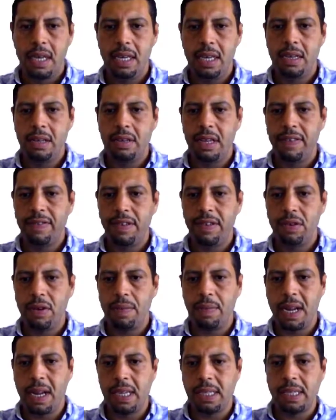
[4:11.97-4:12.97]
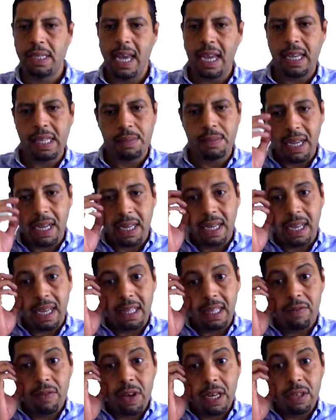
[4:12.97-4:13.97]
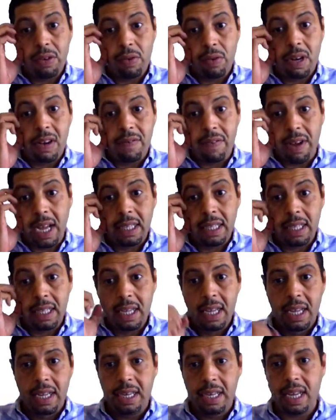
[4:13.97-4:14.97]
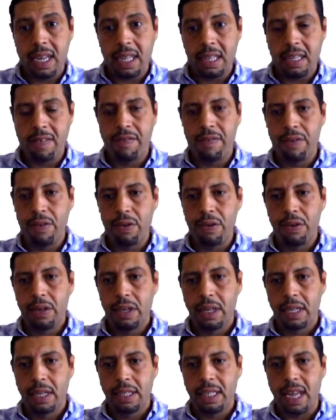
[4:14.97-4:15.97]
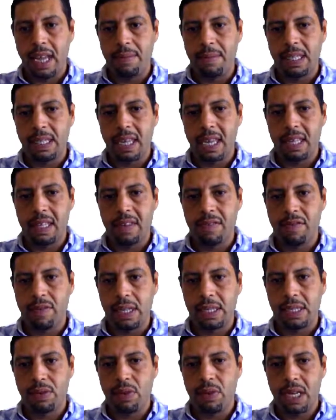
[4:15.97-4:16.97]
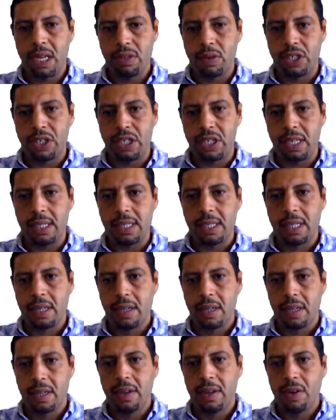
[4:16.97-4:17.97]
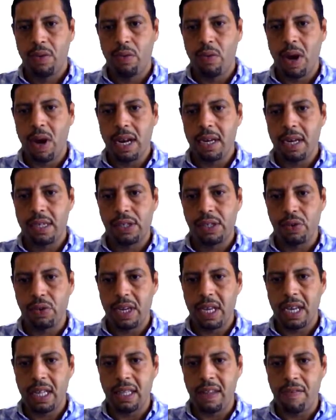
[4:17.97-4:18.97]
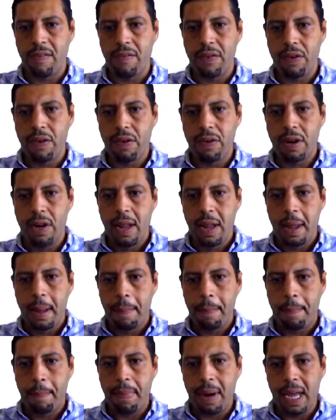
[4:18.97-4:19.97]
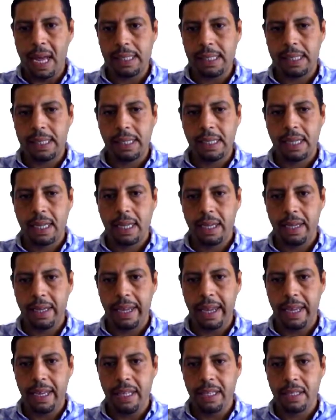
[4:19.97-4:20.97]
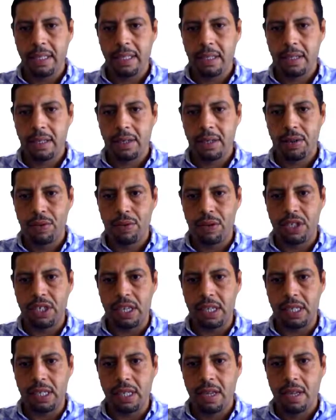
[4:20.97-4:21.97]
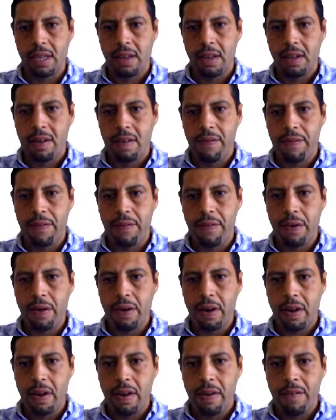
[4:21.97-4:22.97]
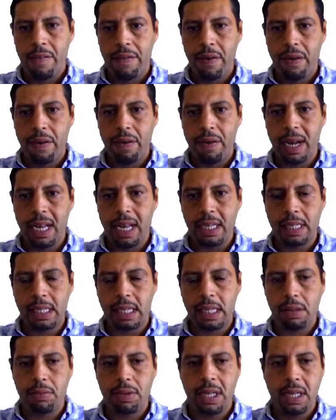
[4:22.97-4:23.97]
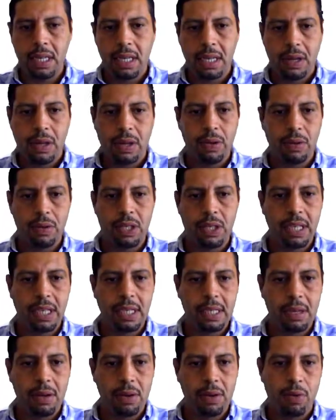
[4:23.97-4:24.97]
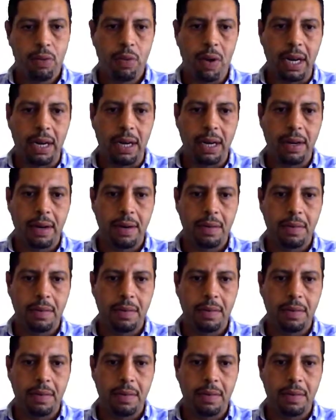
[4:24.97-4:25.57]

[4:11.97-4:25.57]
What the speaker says: Here, if you replace x by negative 1, you will find negative 4 times negative 1 squared, which is 1. So negative 4 plus 8, which is 4. 4 minus 3, which is 1.